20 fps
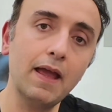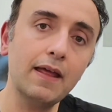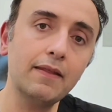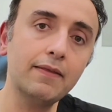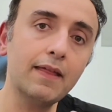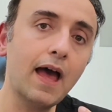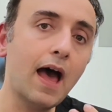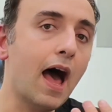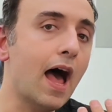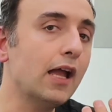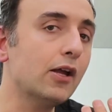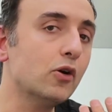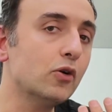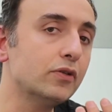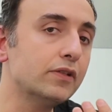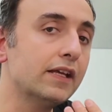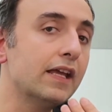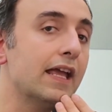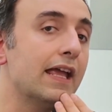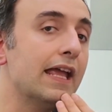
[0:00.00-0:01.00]
and the
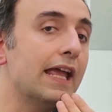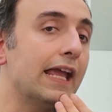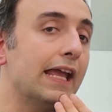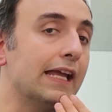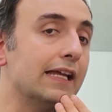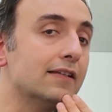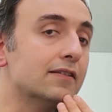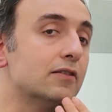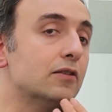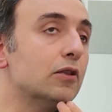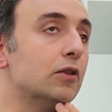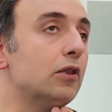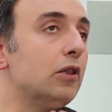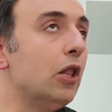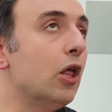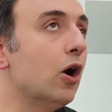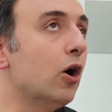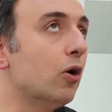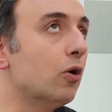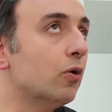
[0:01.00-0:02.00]
hyoid is
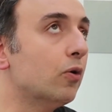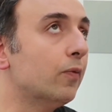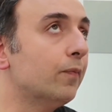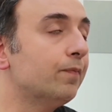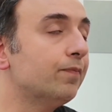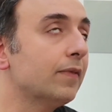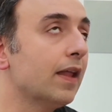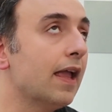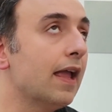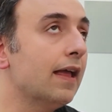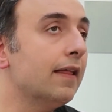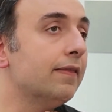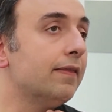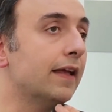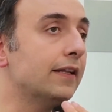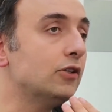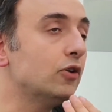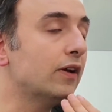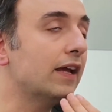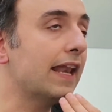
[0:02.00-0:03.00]
low,
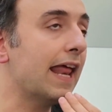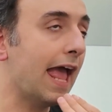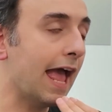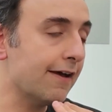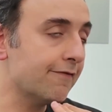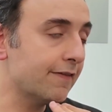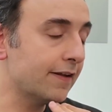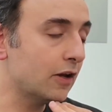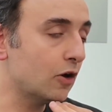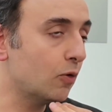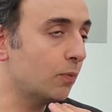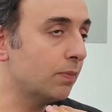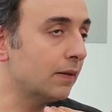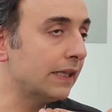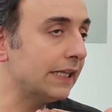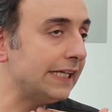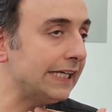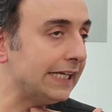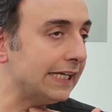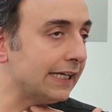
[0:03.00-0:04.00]
then you're going to have an
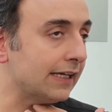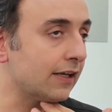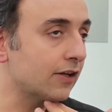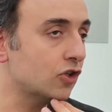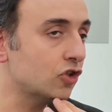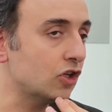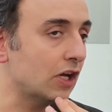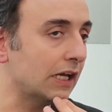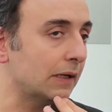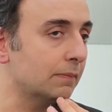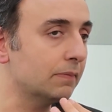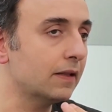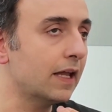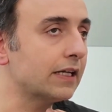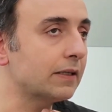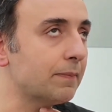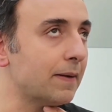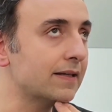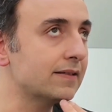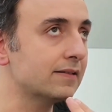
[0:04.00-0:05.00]
oblique shape
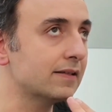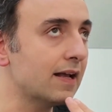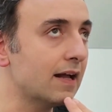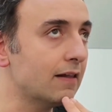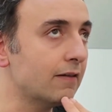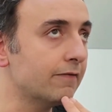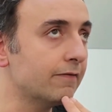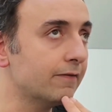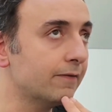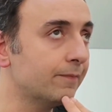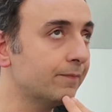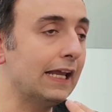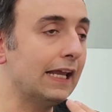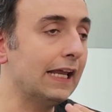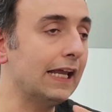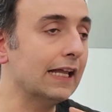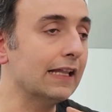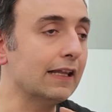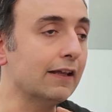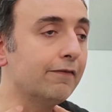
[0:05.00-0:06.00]
like myself.
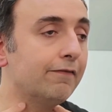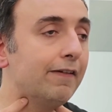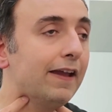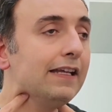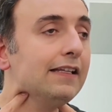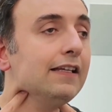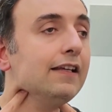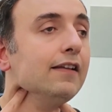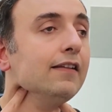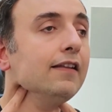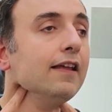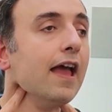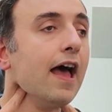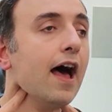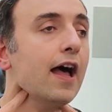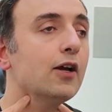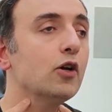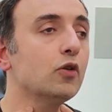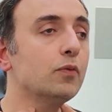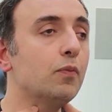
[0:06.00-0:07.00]
Elevating the
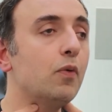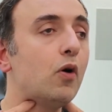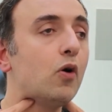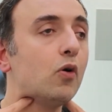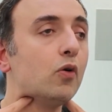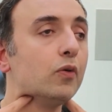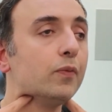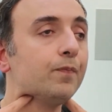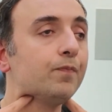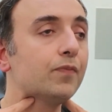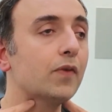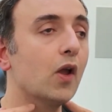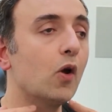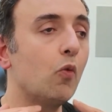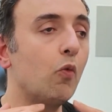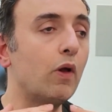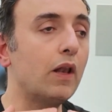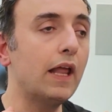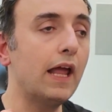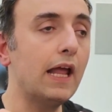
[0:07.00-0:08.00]
hyoid bone
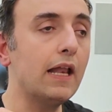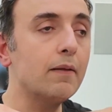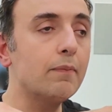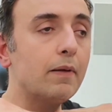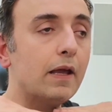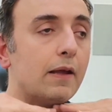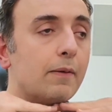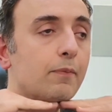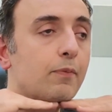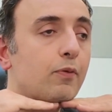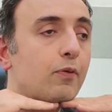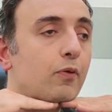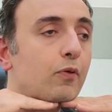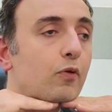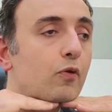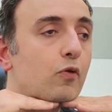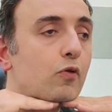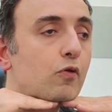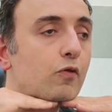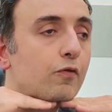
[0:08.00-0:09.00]
will help
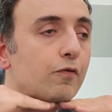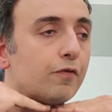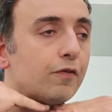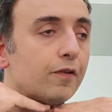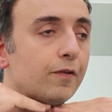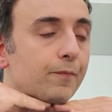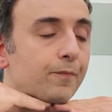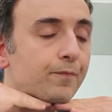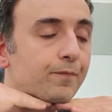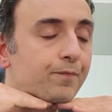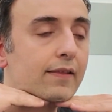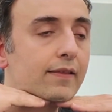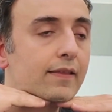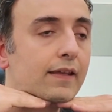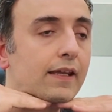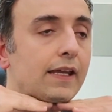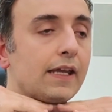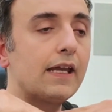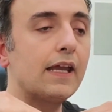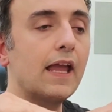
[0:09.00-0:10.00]
improve
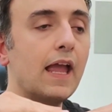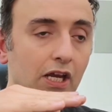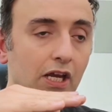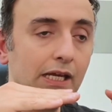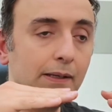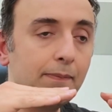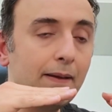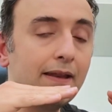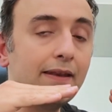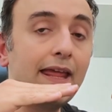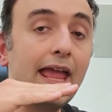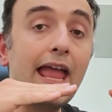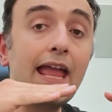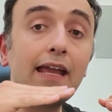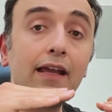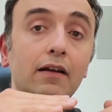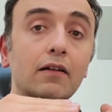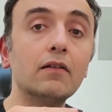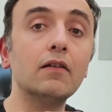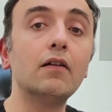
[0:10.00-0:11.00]
the shape and the
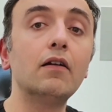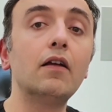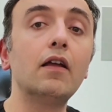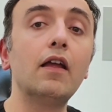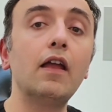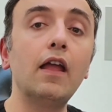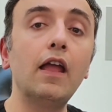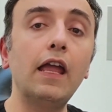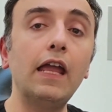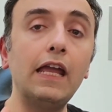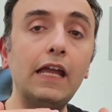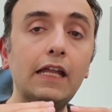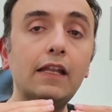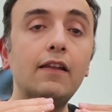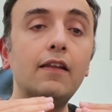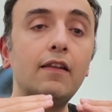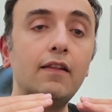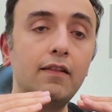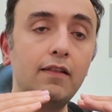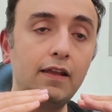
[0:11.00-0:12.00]
angle
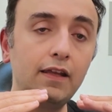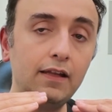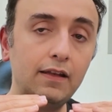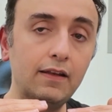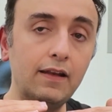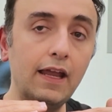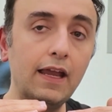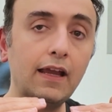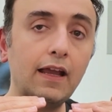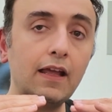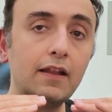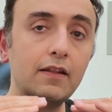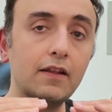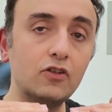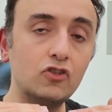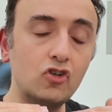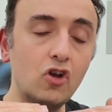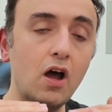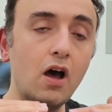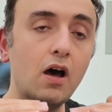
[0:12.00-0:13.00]
in the neck and
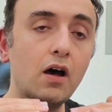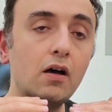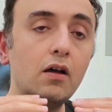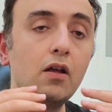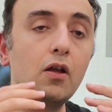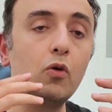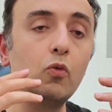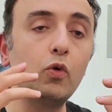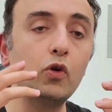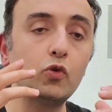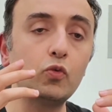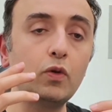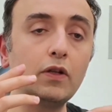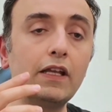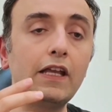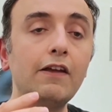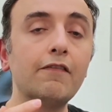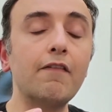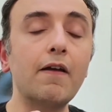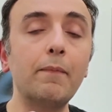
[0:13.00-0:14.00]
the jaw, which will
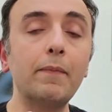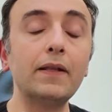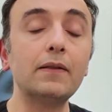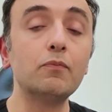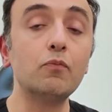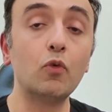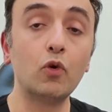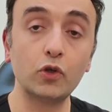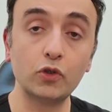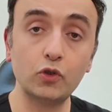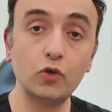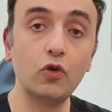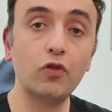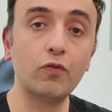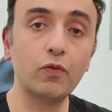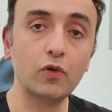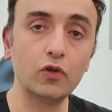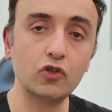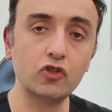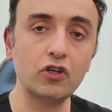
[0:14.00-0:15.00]
give a bit more
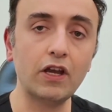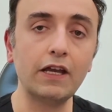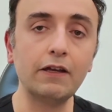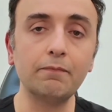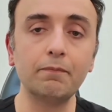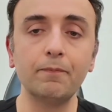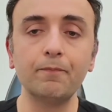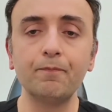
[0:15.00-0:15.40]
youthful shape.